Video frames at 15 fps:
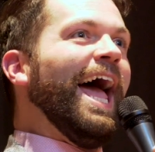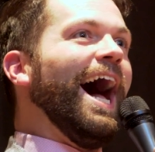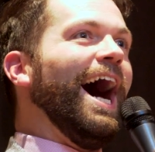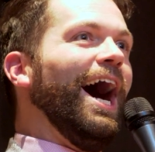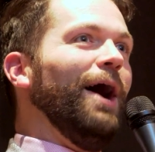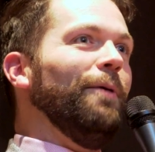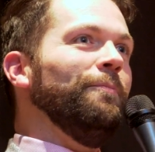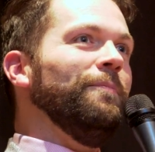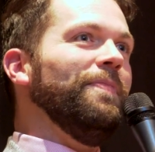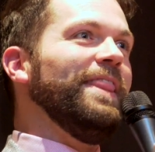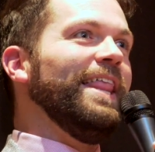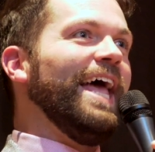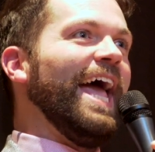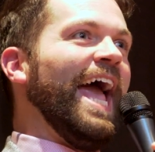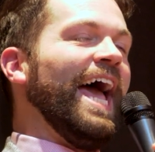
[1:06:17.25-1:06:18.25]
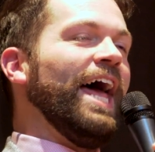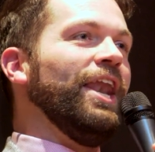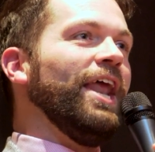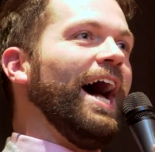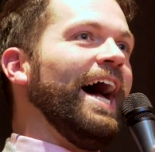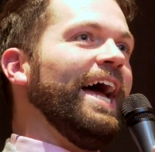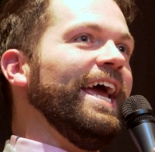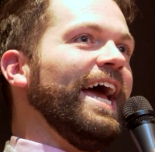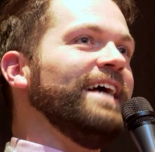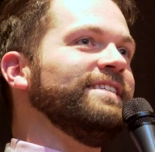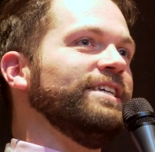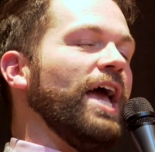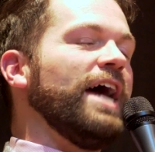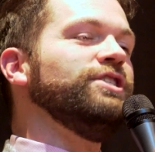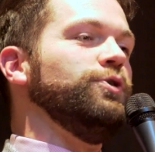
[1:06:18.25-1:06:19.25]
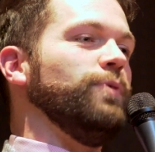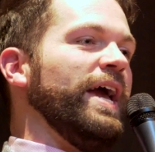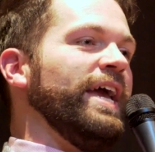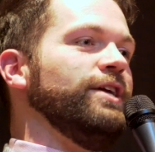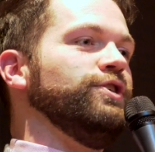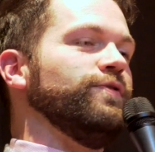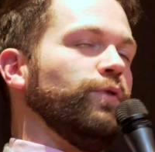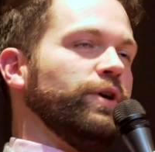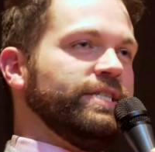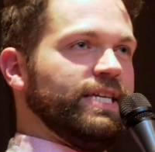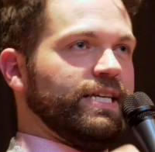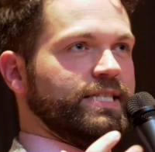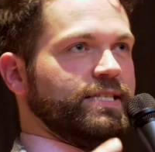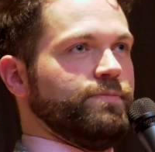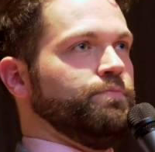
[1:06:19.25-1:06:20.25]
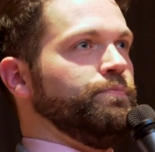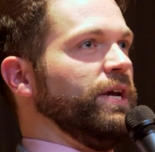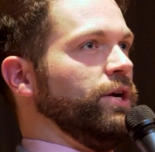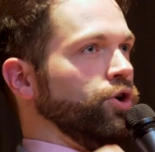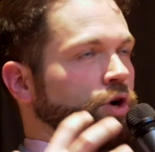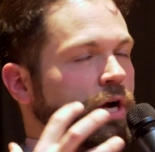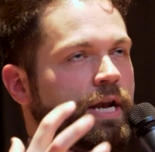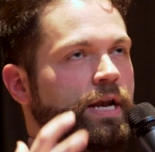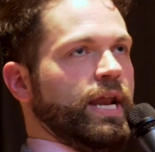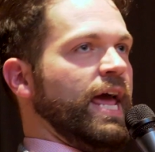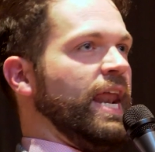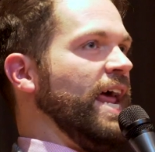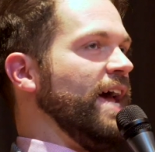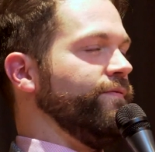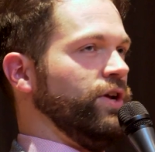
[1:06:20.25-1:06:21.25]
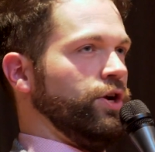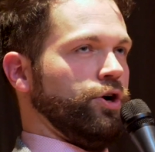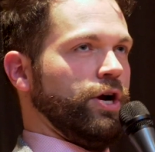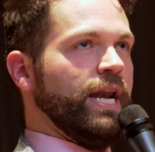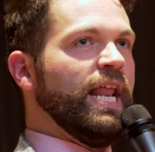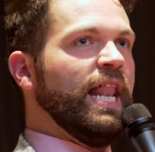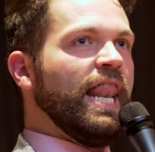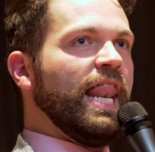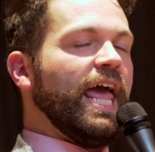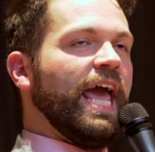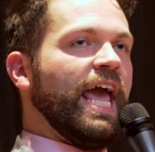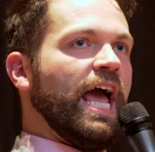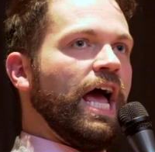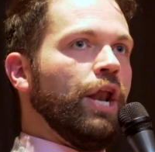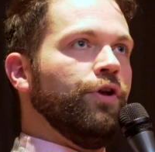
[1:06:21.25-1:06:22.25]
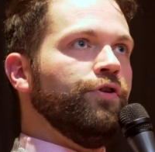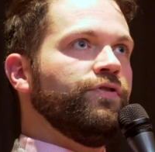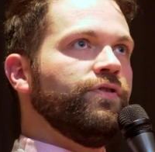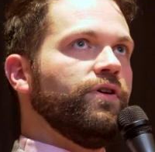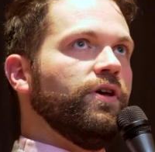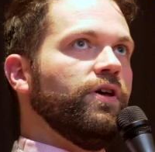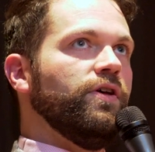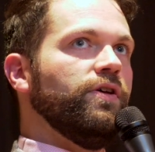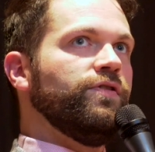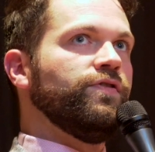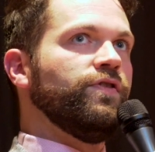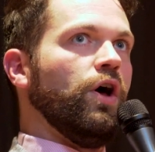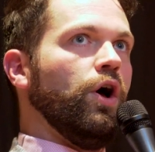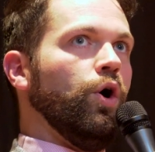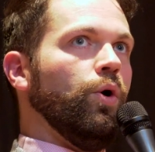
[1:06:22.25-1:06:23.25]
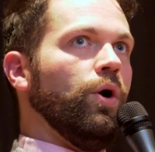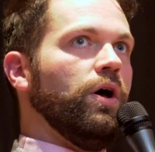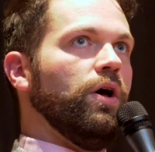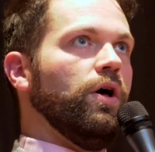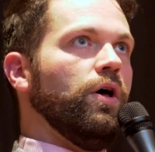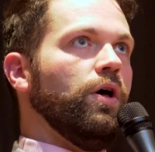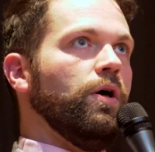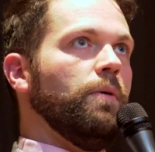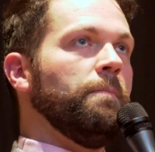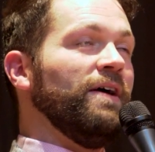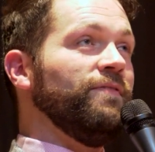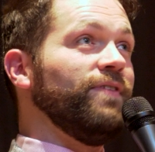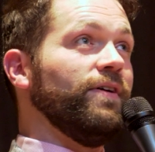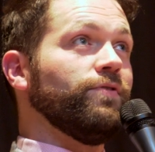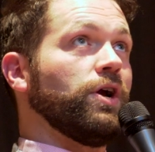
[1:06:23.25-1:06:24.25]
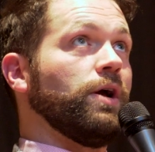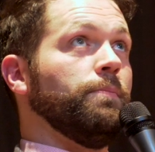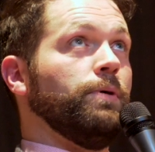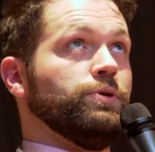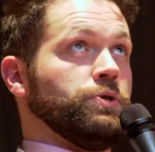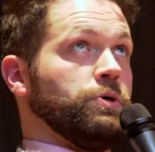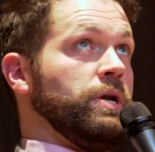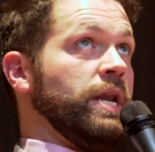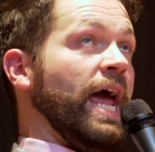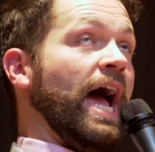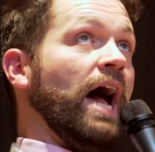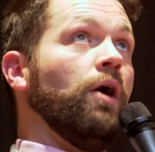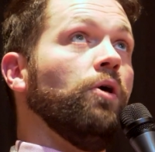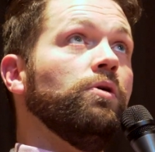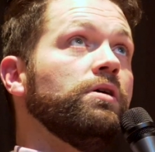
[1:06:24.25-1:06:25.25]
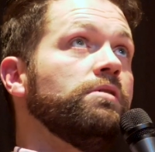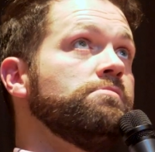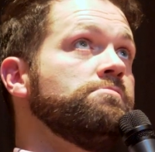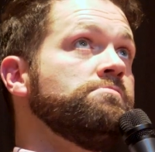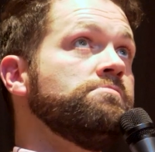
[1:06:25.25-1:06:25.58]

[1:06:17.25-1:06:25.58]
um, and I, as, as you age, your voice gets bigger and, and heavier. And, and so, my favorite composer now,